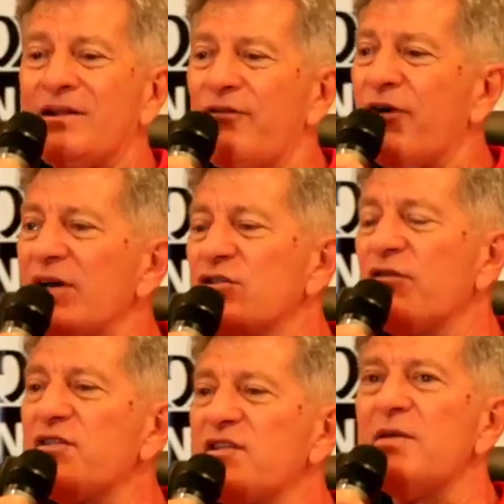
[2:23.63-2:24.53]
the fans
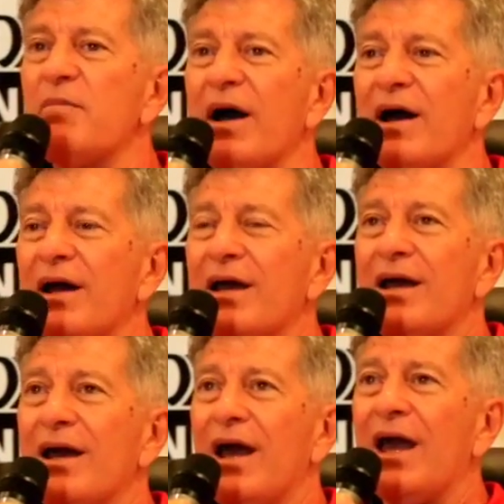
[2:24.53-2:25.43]
of Simba,
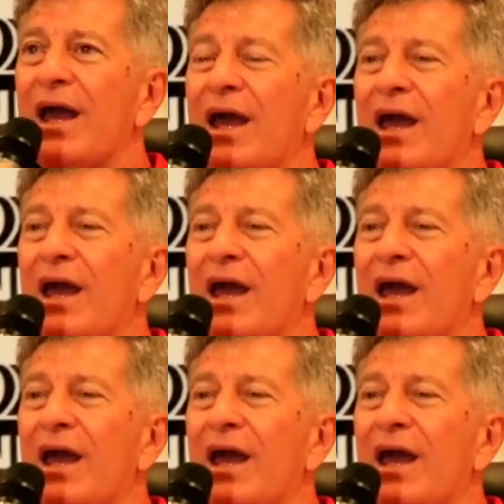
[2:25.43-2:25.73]
uh,